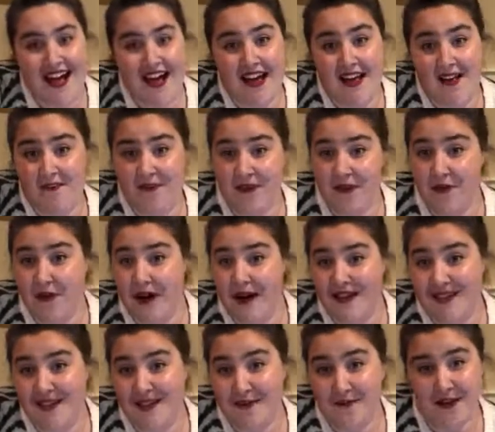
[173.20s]
if you are
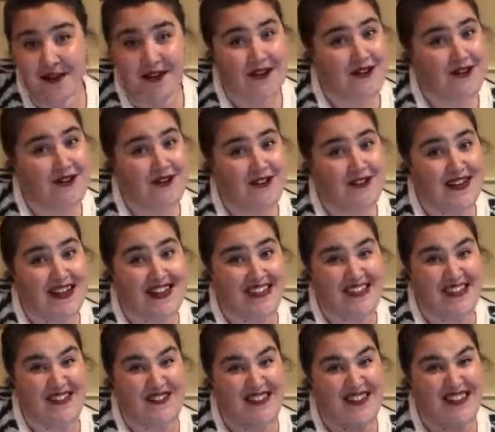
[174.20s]
someone who
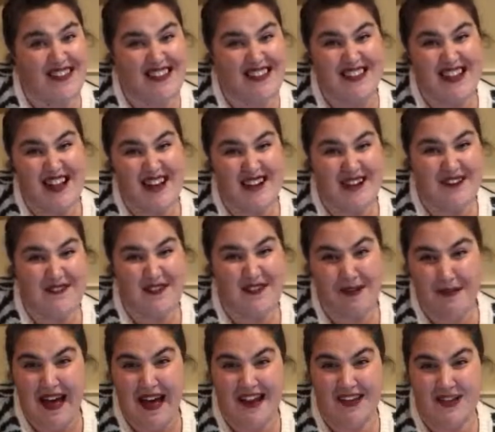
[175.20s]
is a real sucker for
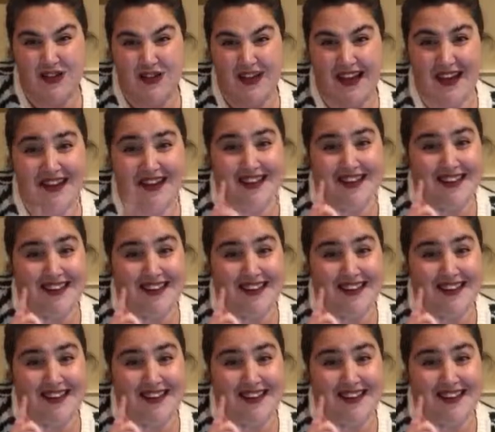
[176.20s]
the packaging.